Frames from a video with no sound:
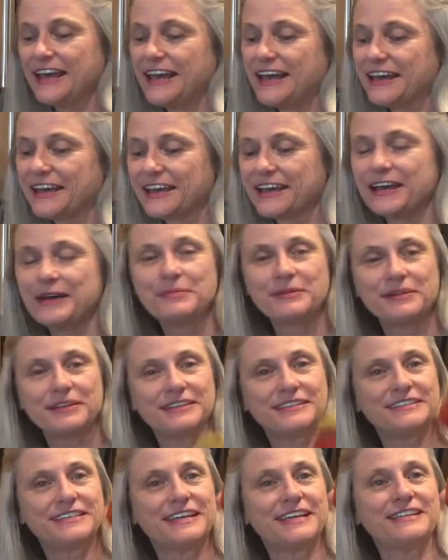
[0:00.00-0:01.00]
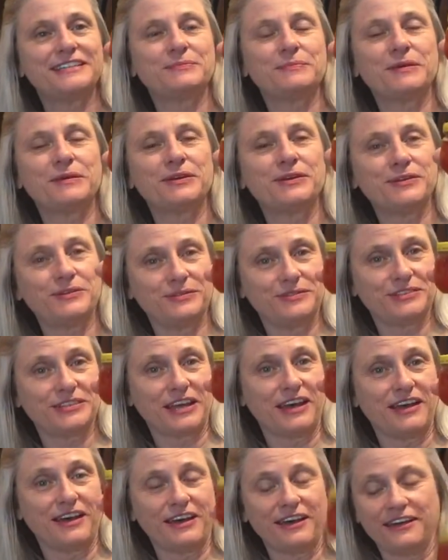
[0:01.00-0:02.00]
a couple of teaspoons
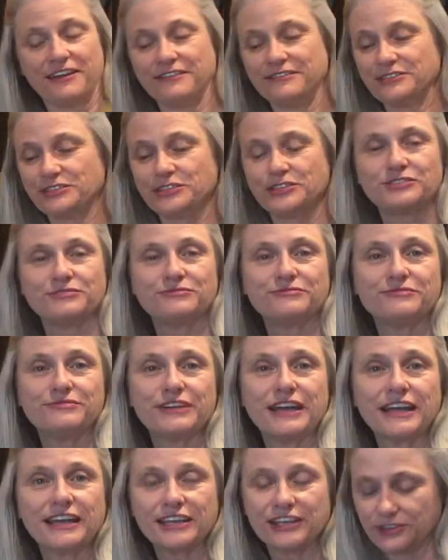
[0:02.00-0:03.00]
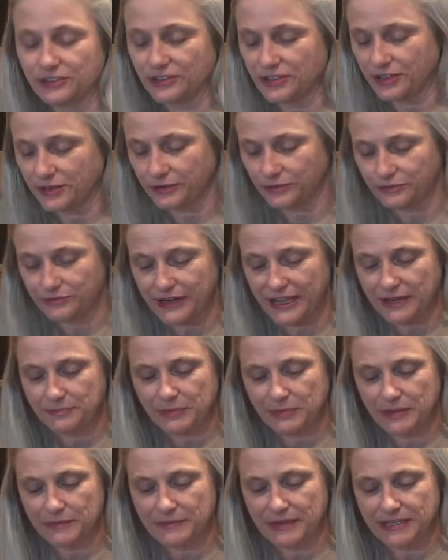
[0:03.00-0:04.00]
of just regular old
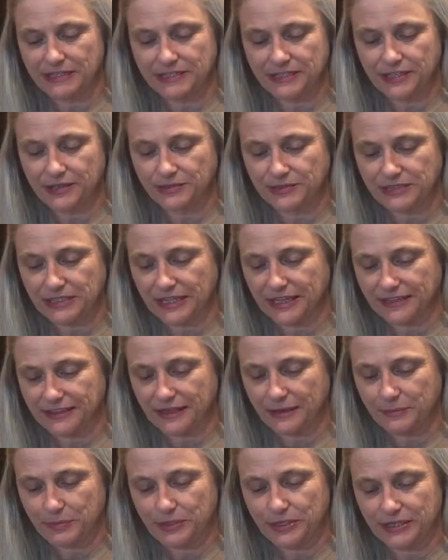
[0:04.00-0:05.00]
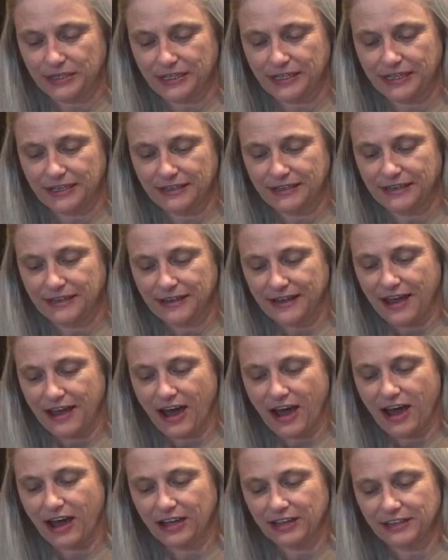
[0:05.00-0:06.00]
red pimentos like they put in
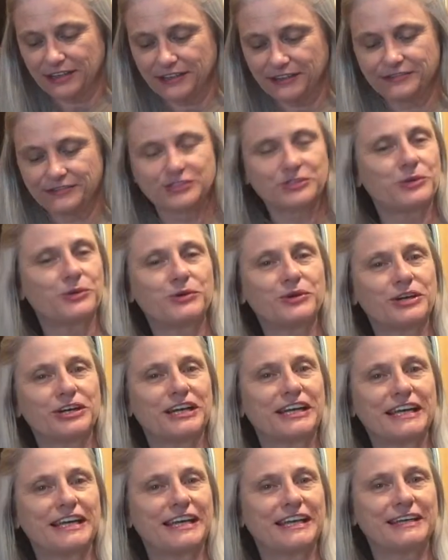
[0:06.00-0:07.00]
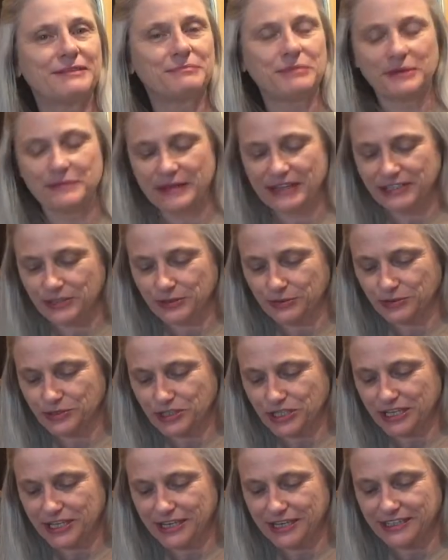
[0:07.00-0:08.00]
olives or in pimento
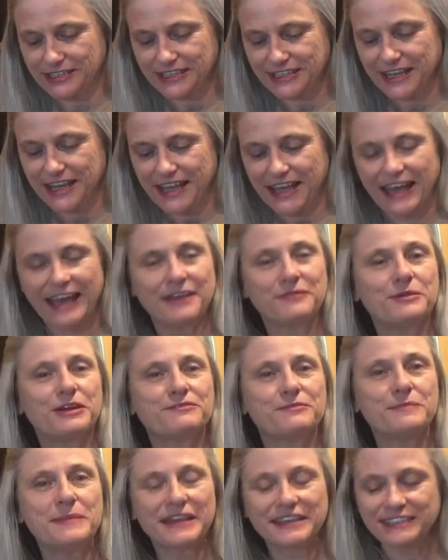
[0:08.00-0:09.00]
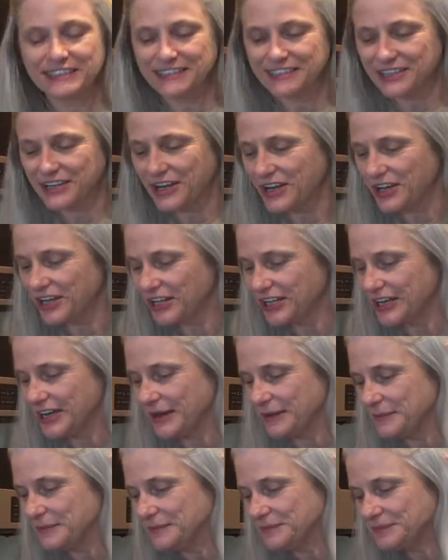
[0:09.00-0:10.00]
cheese, and we've mixed it all
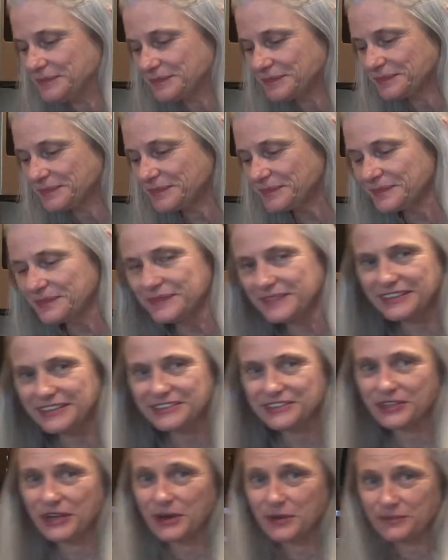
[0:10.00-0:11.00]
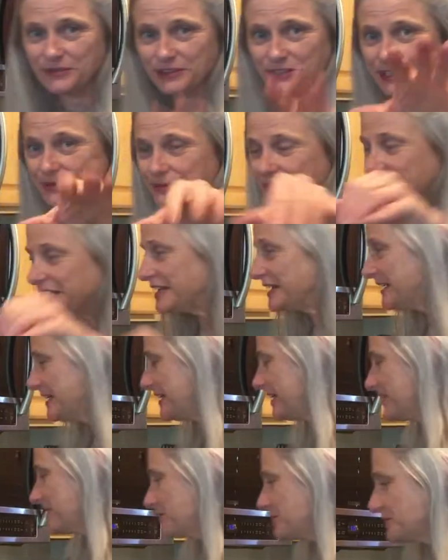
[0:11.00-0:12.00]
up. So hopefully we can
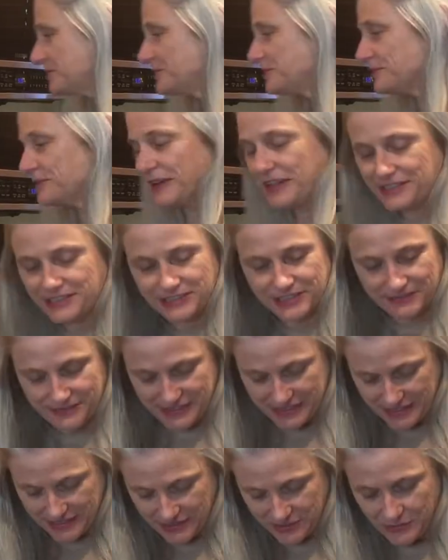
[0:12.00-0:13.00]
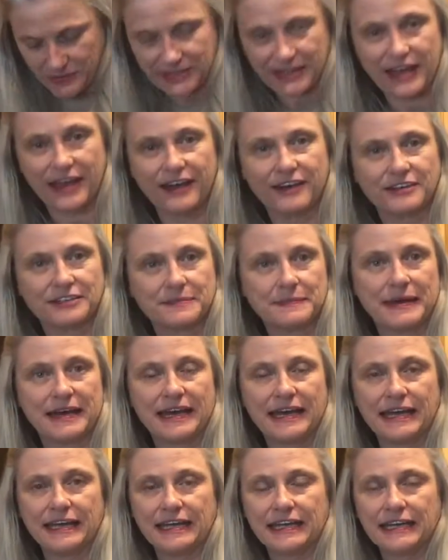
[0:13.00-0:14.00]
get through the rest of this without
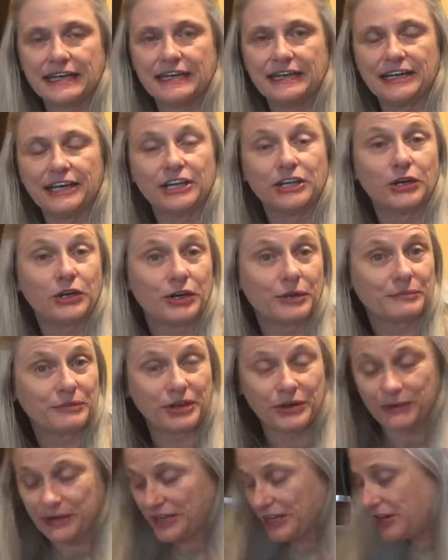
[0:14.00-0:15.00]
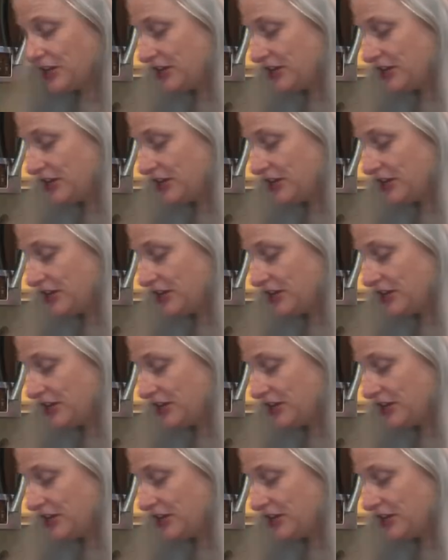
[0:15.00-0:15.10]
my alarm going